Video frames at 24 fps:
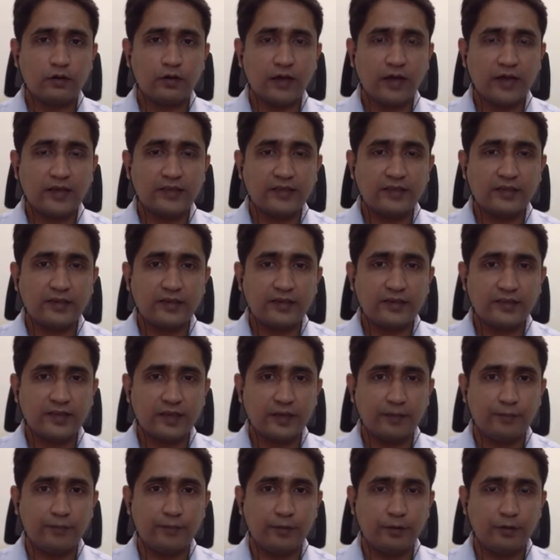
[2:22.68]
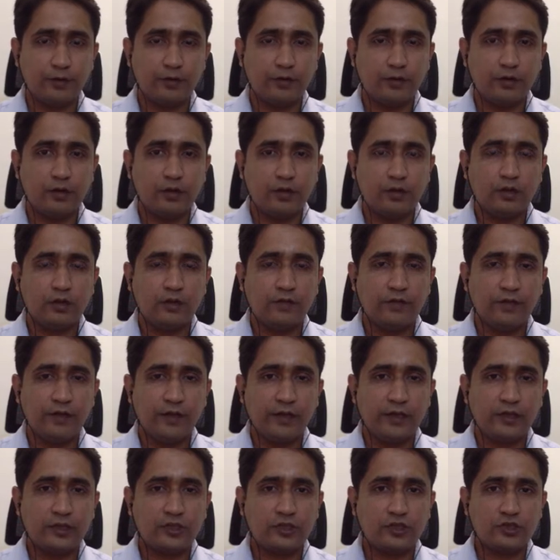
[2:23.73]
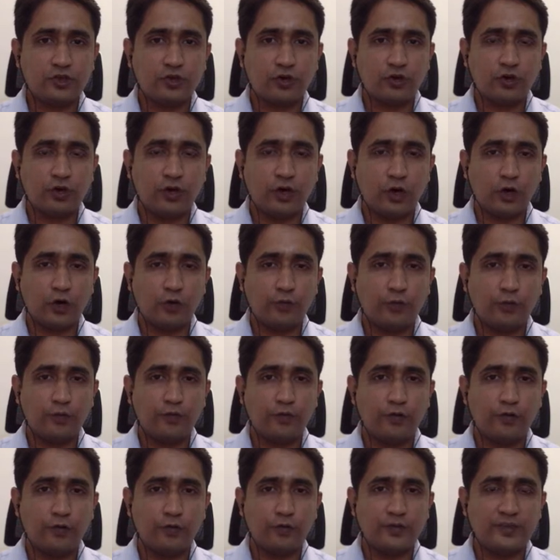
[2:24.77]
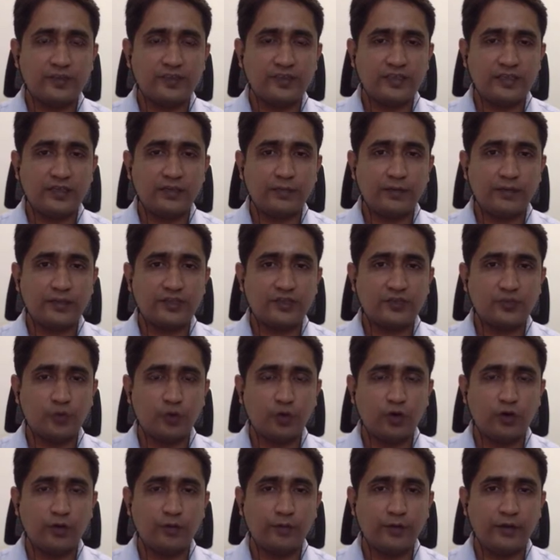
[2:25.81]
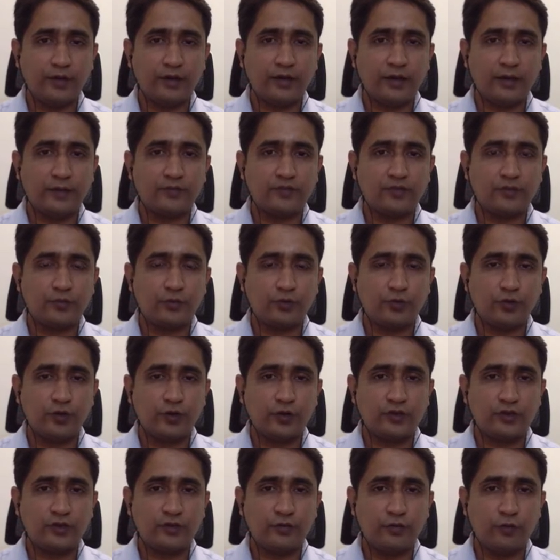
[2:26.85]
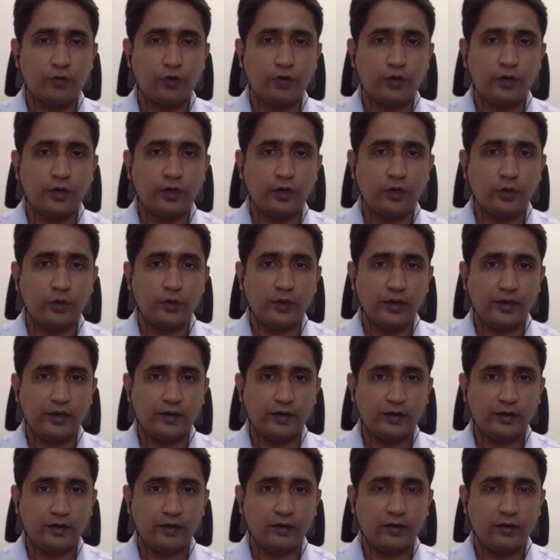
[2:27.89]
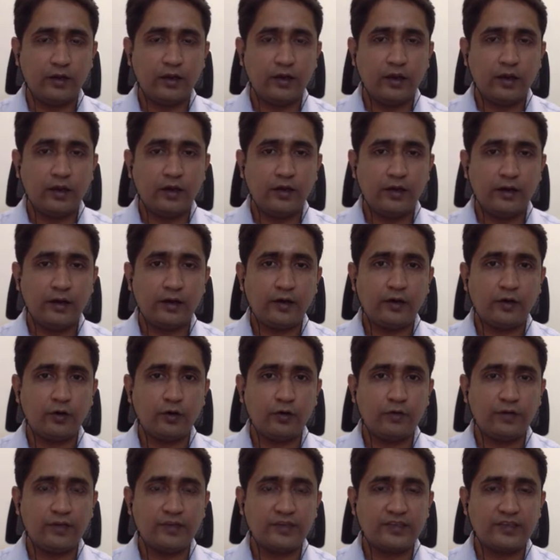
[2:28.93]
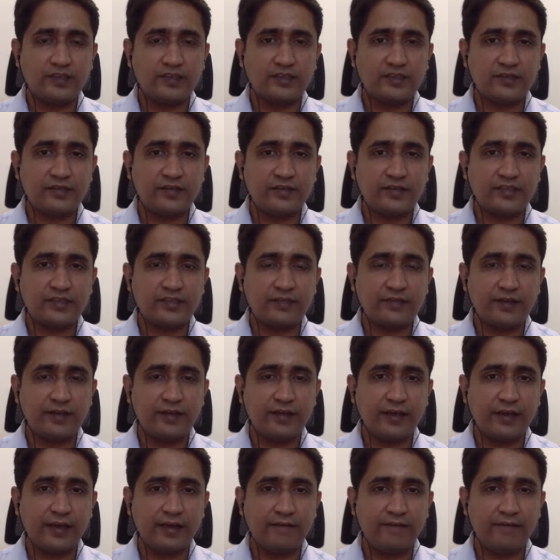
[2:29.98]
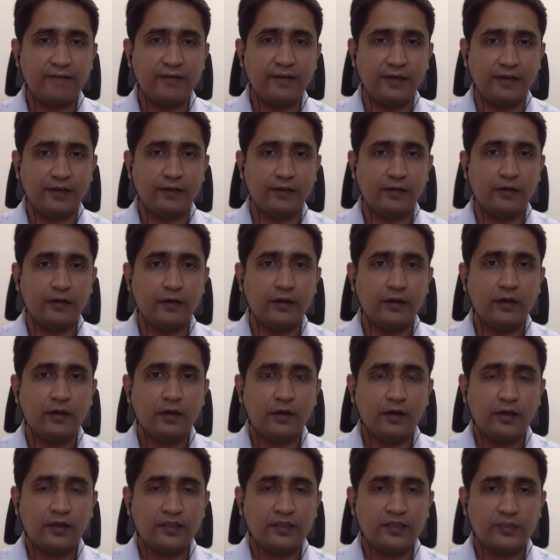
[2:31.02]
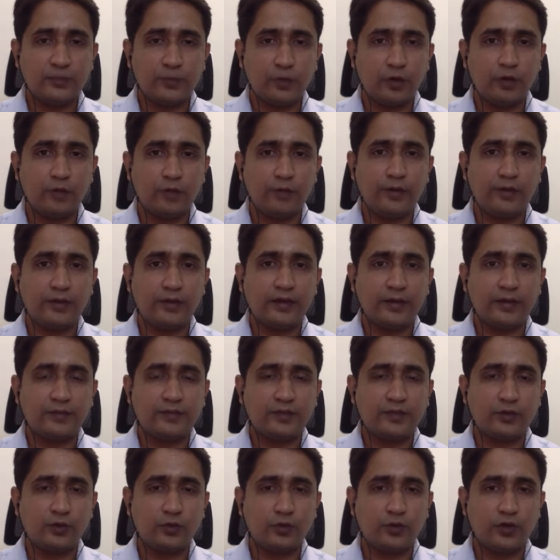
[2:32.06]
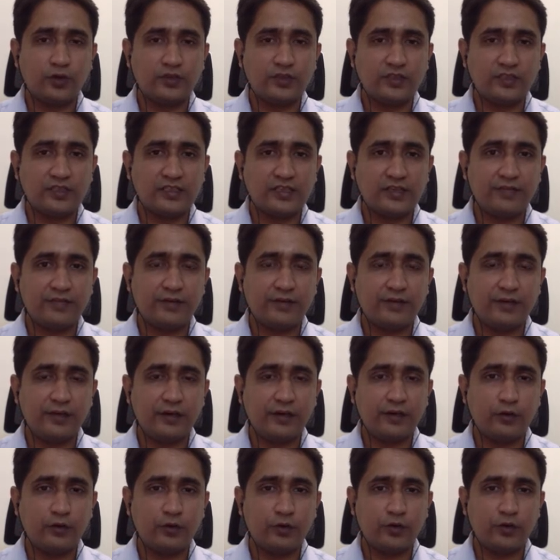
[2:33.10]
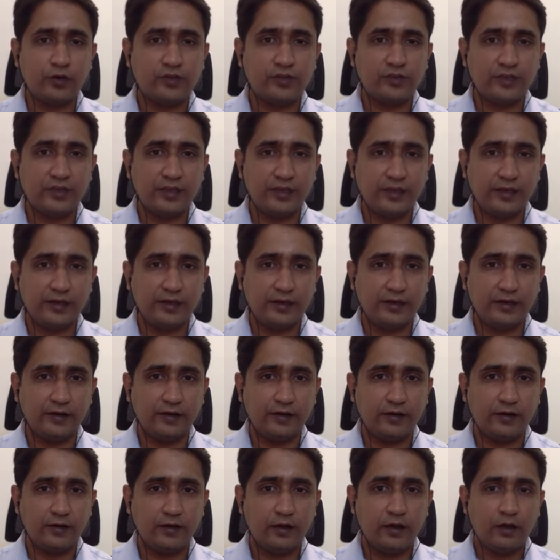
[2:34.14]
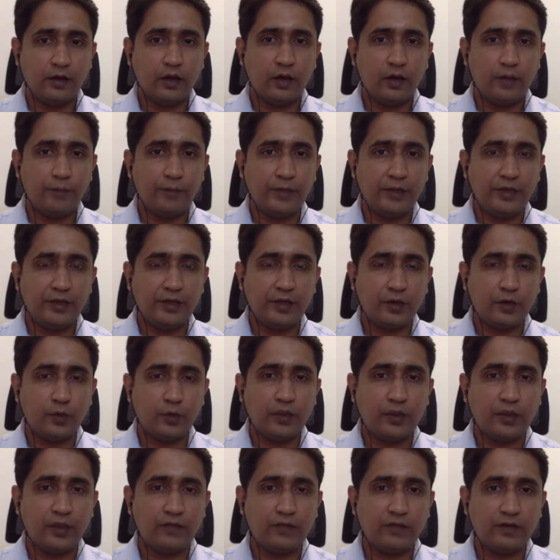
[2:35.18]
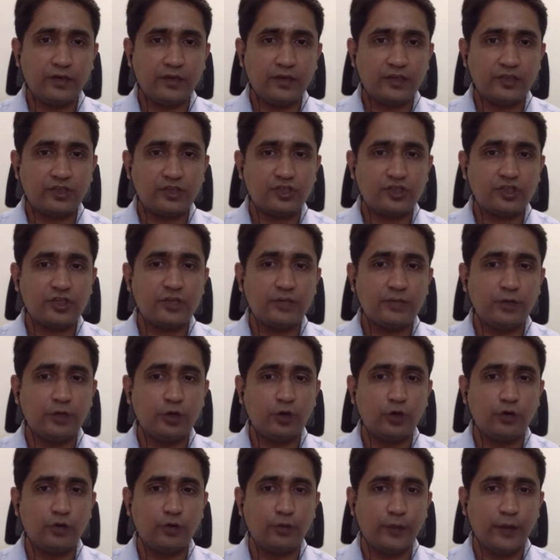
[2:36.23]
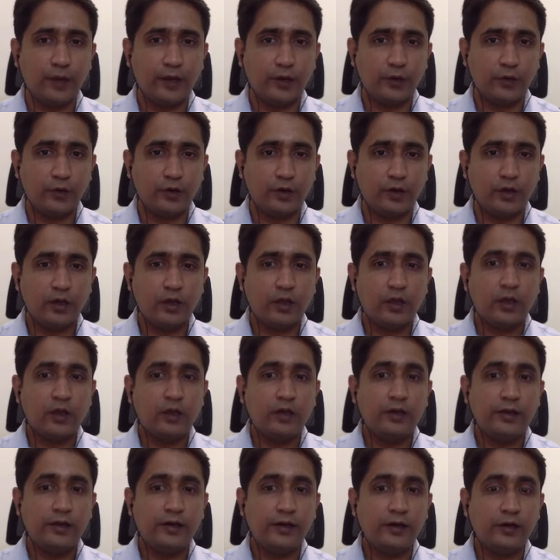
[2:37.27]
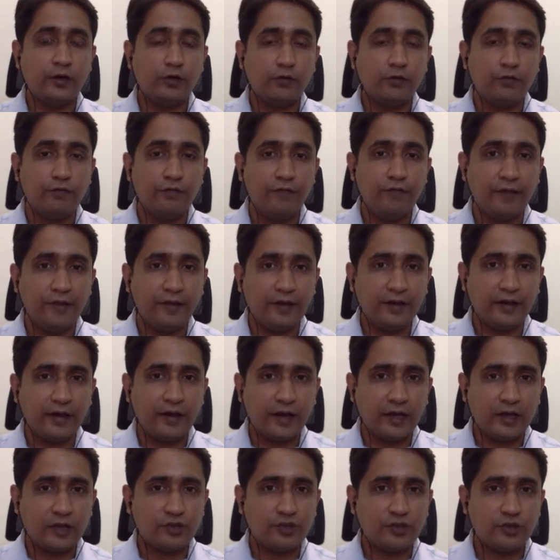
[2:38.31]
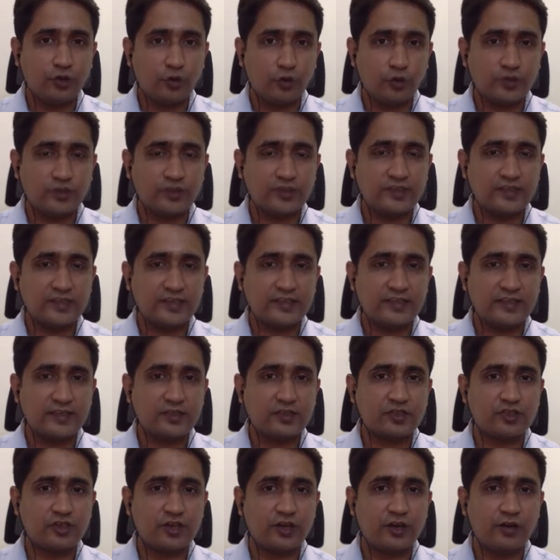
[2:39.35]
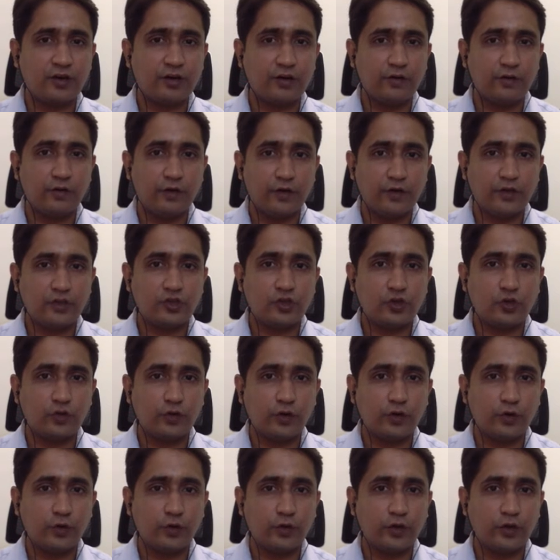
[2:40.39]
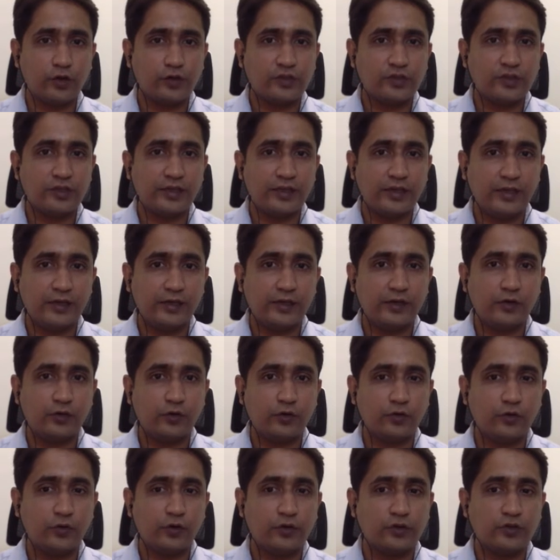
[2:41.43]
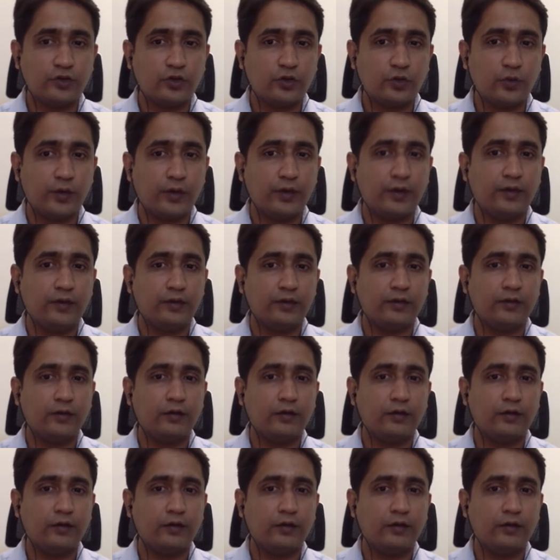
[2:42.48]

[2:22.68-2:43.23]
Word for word: As an example, the very strong outperformance seen by small and mid caps from 2014 to 18 led to investors investing very heavily in small and mid caps in 2017 and 2018, a period where they were extremely overvalued, leading to very large losses as the trend reversed over 2018 to 2020.